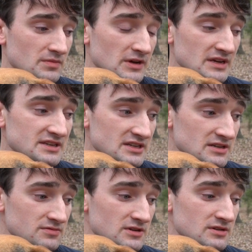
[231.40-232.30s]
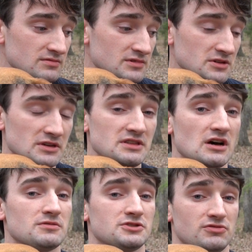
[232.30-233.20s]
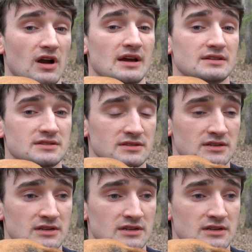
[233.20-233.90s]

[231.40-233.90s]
but he did what he thought was right.